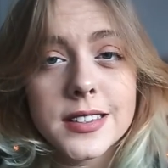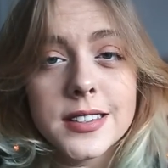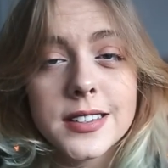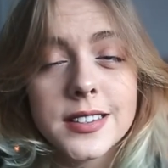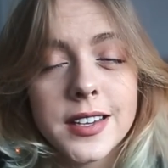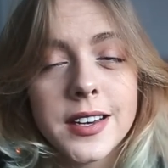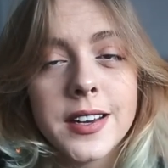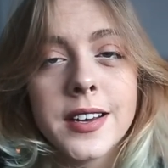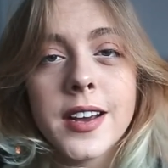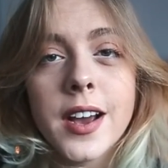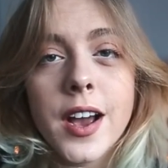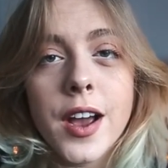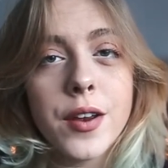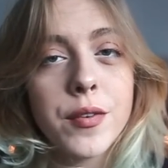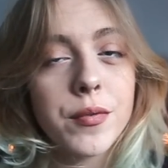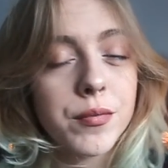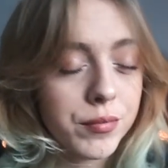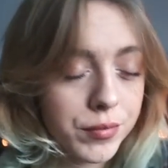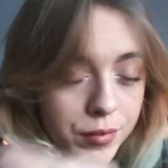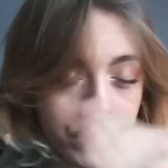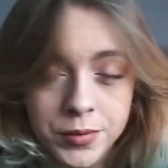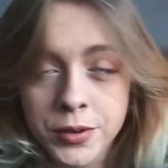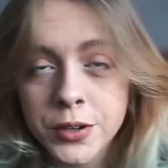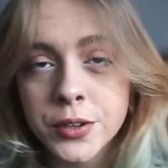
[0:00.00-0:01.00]
to say, I
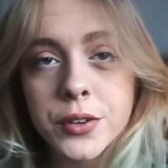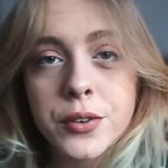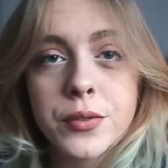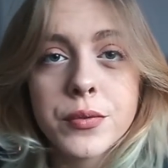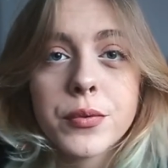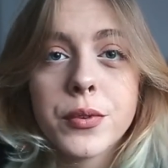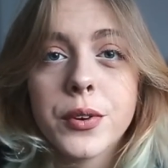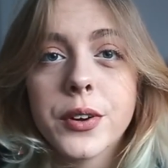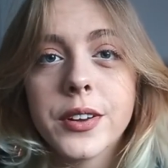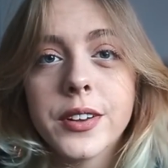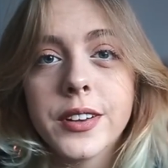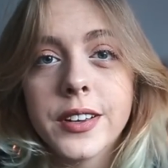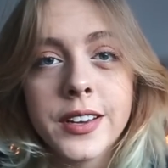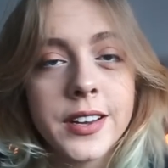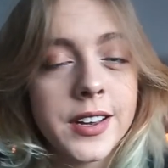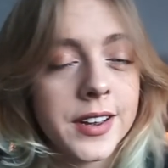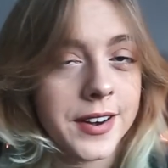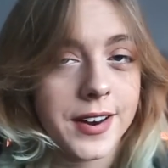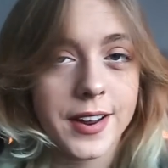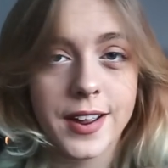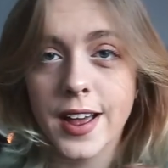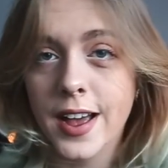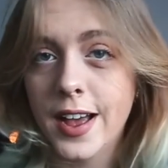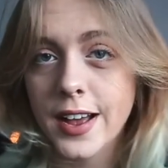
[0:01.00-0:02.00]
ruined it royally
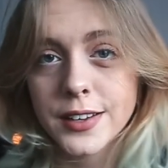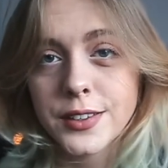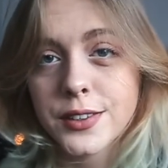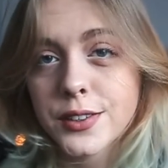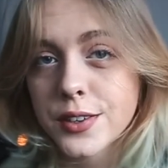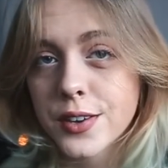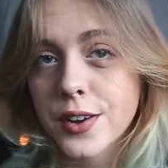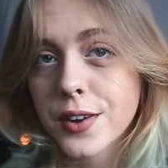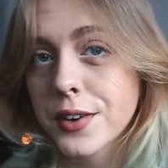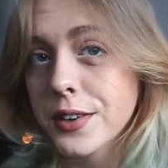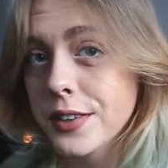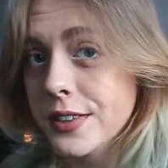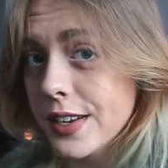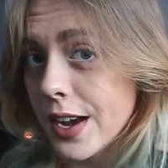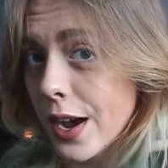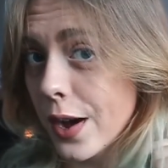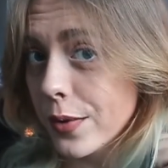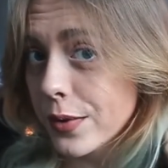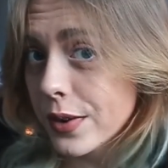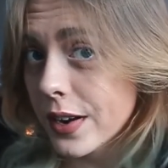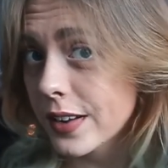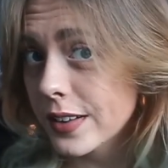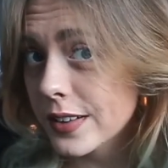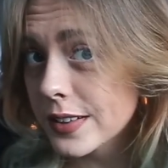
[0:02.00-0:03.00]
and I had to cut it
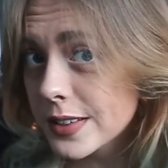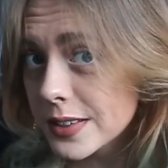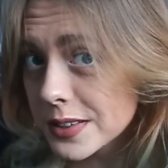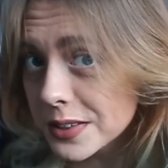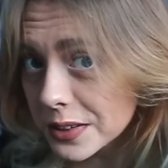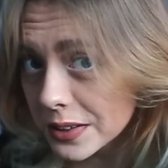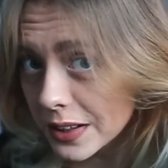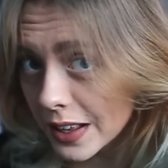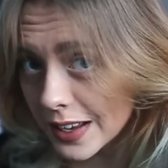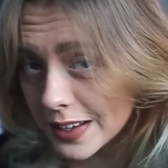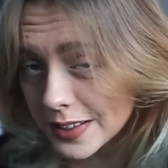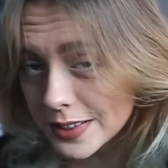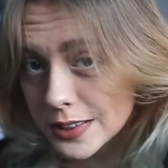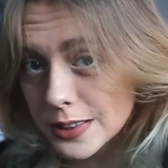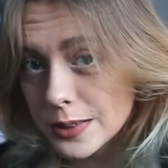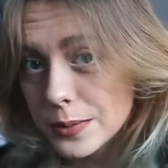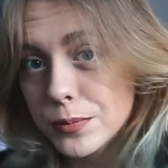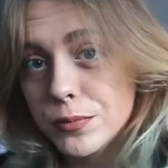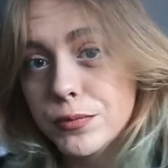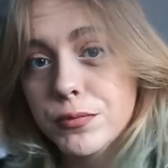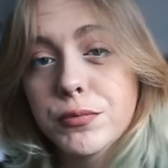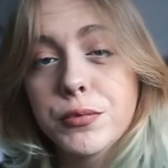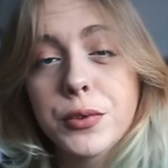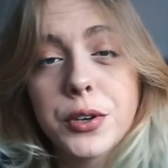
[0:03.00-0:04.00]
down, and it still has
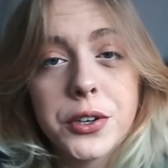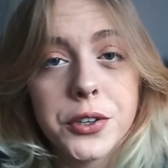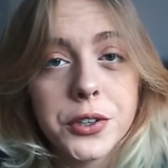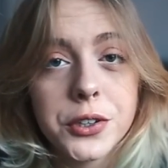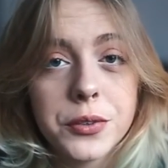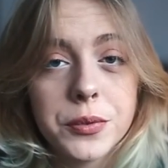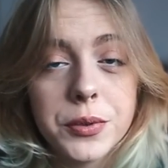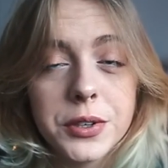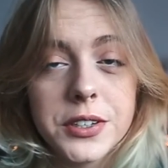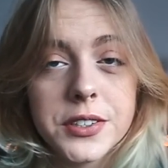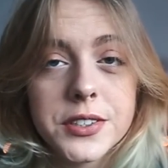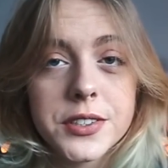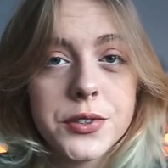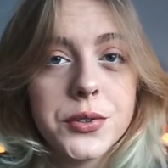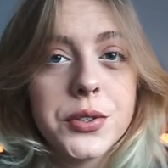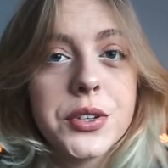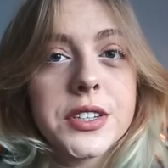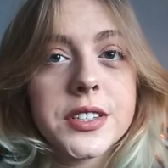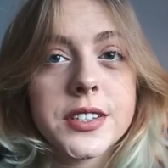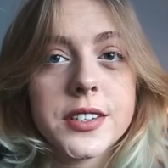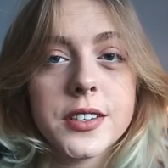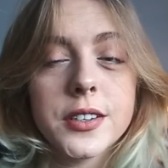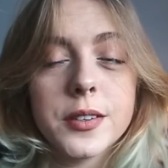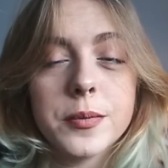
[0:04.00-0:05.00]
some weird green
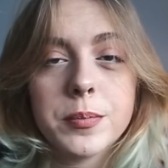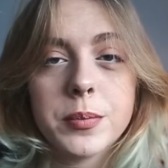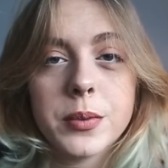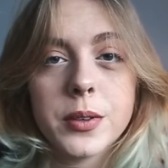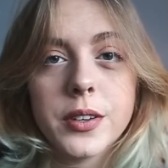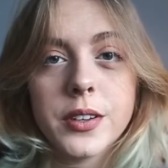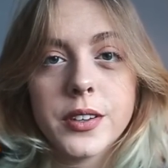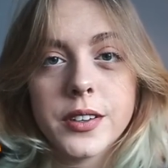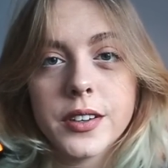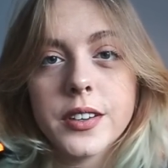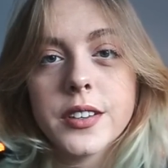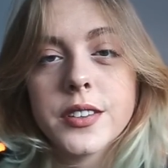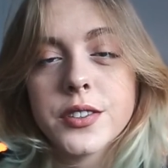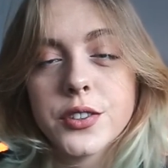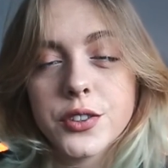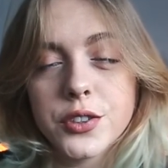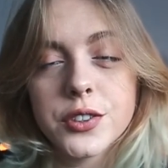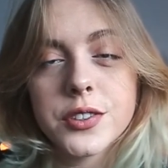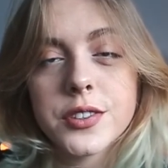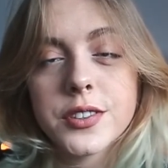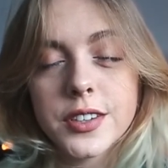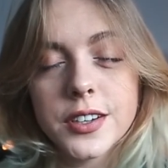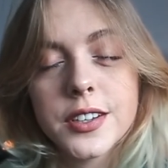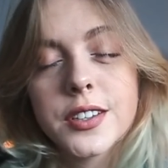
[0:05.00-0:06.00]
streaks in it, but it's
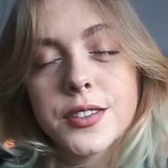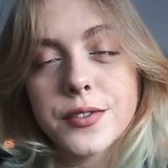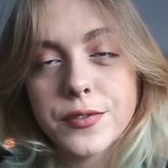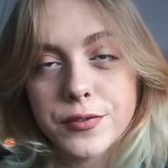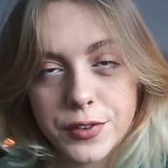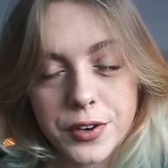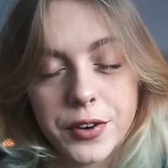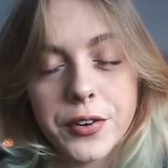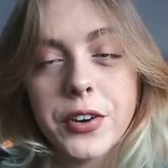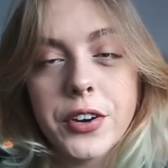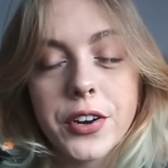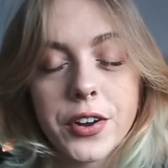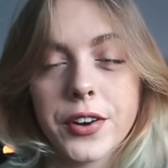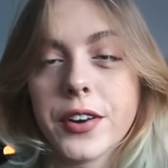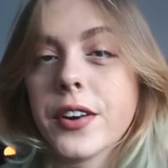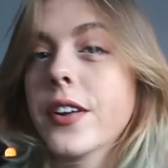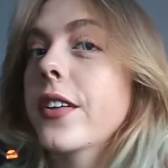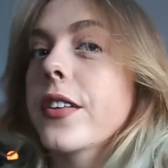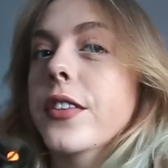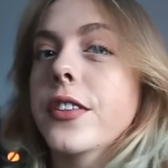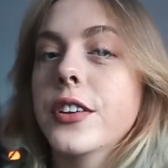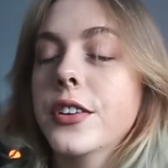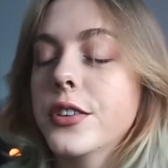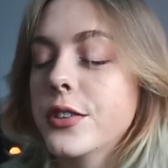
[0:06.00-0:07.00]
very
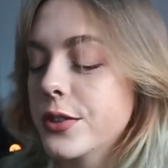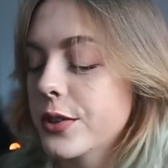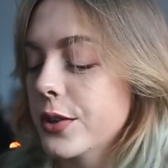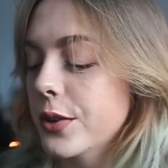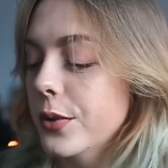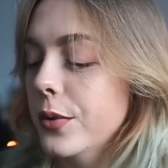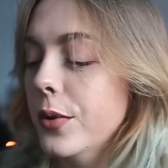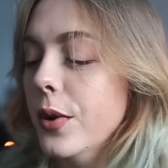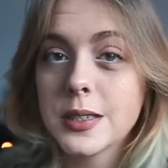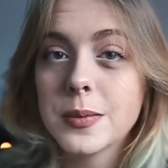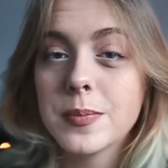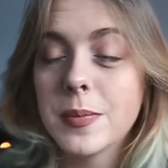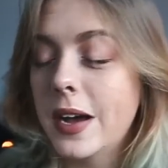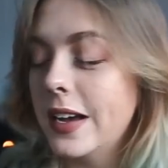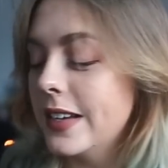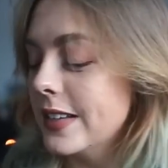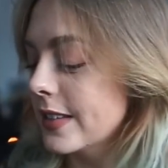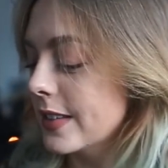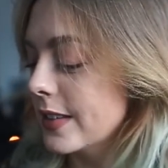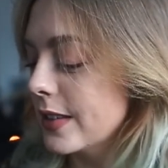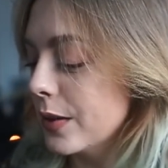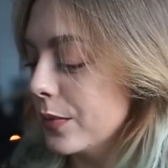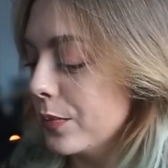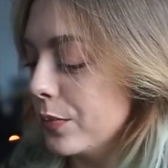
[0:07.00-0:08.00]
unhealthy. So this
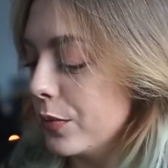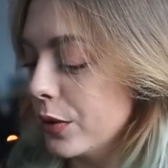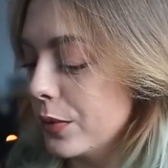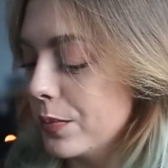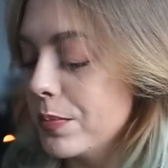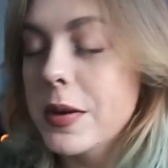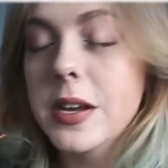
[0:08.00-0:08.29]
mask is what